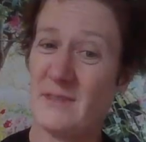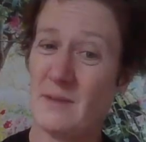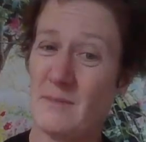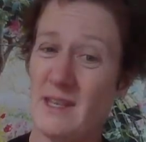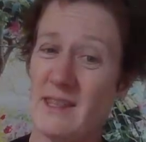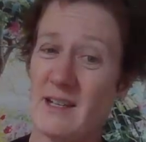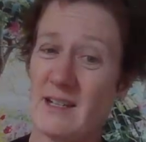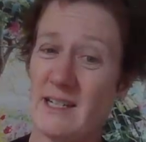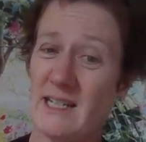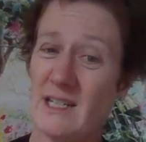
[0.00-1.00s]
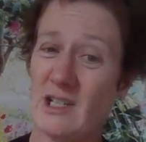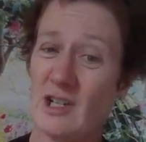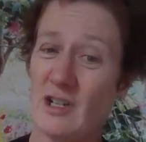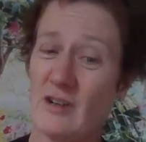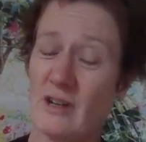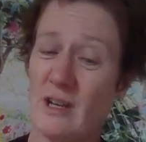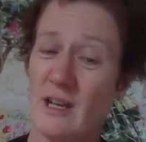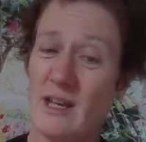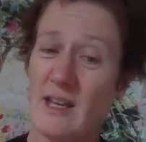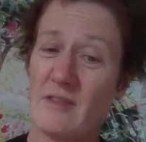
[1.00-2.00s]
main thing I need to know,
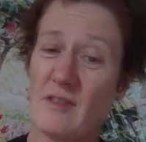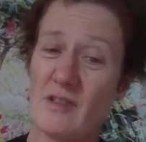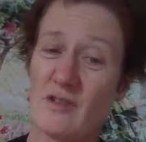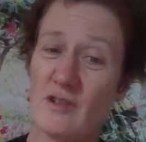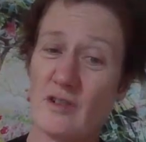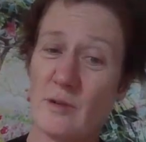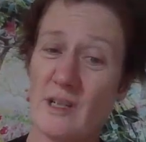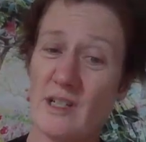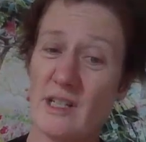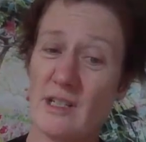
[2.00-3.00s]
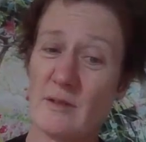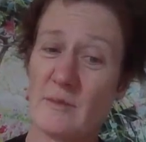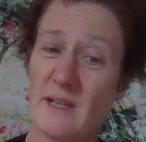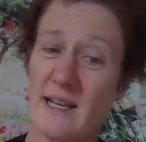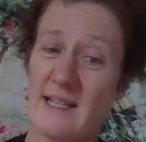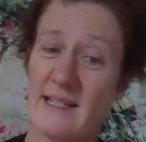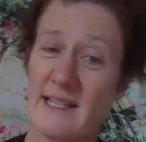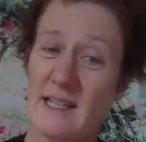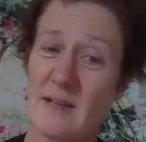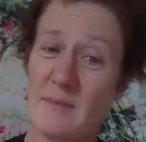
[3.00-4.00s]
and the sort of questions I'll be
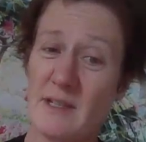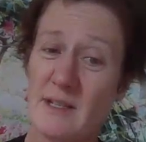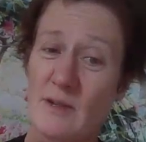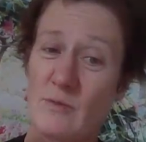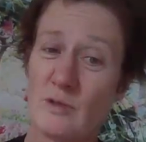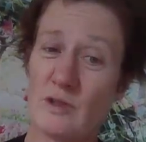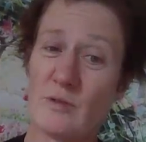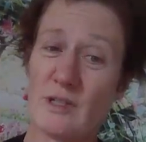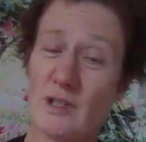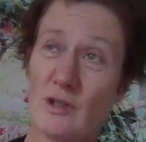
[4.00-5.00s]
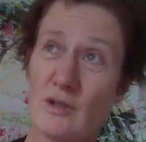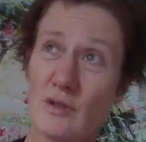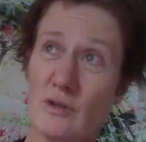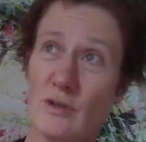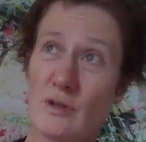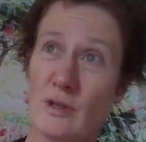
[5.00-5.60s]
asking them, is what do I do?